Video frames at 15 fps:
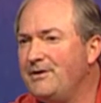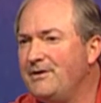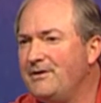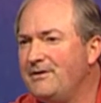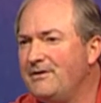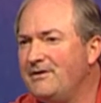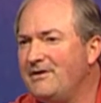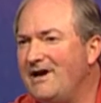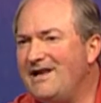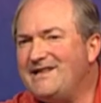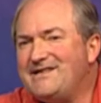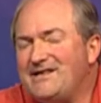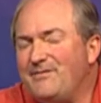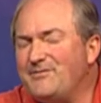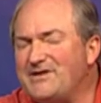And
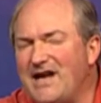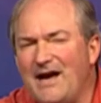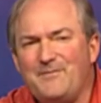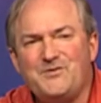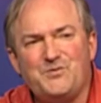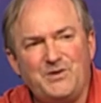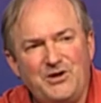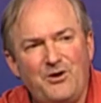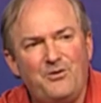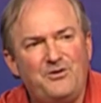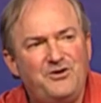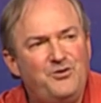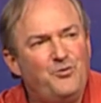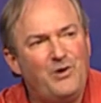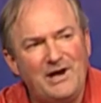sometimes we don't
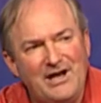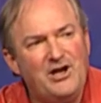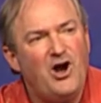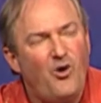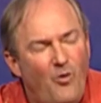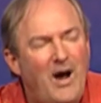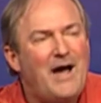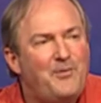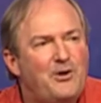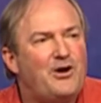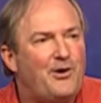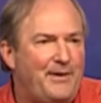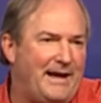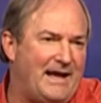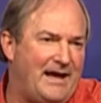really know why we're going
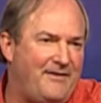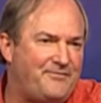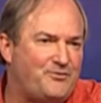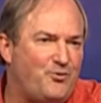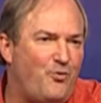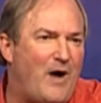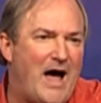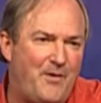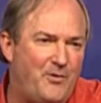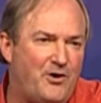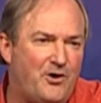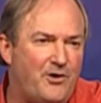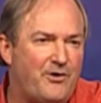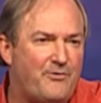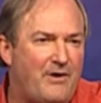left or why we're going
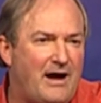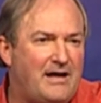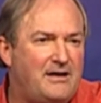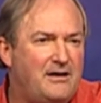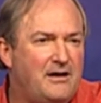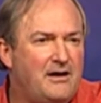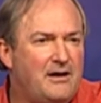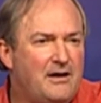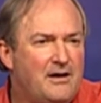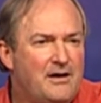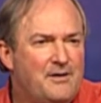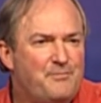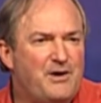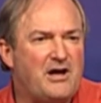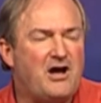right.
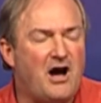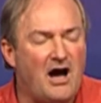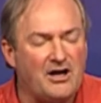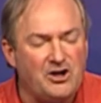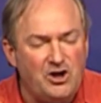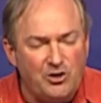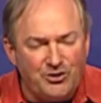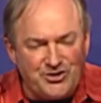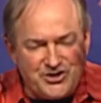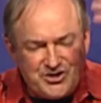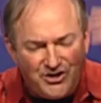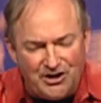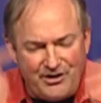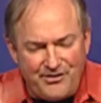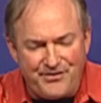But God uses the
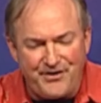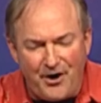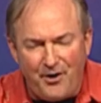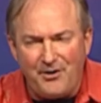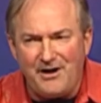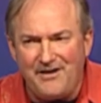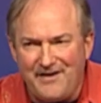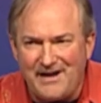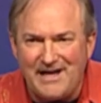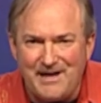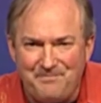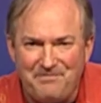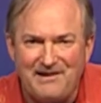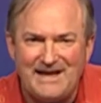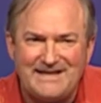authority that He
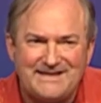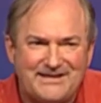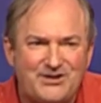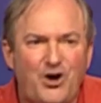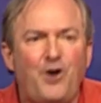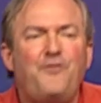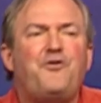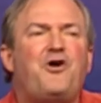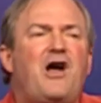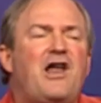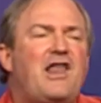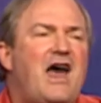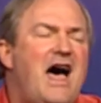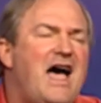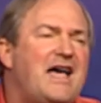places over our
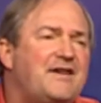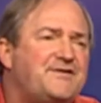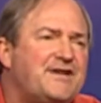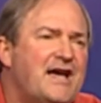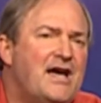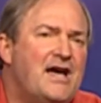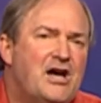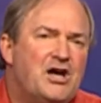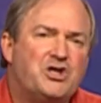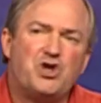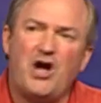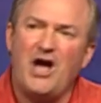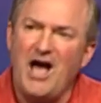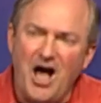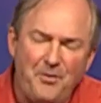lives to
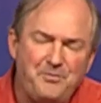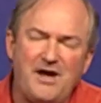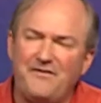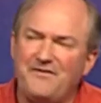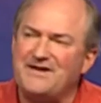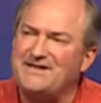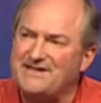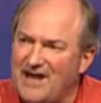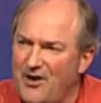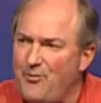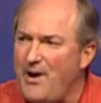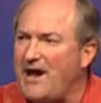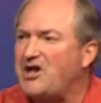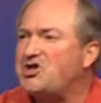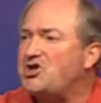help give us
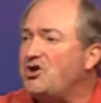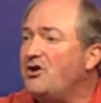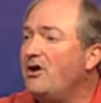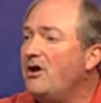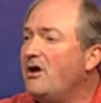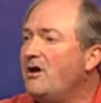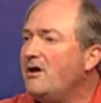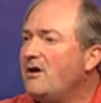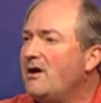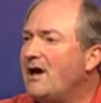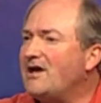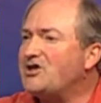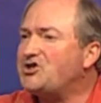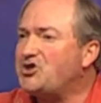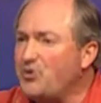direction as
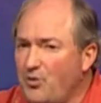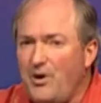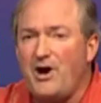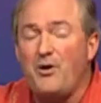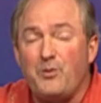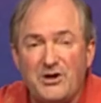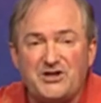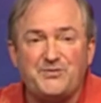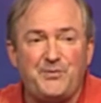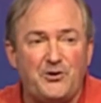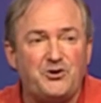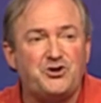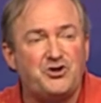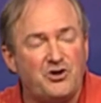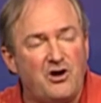to where we're supposed to
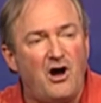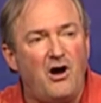go.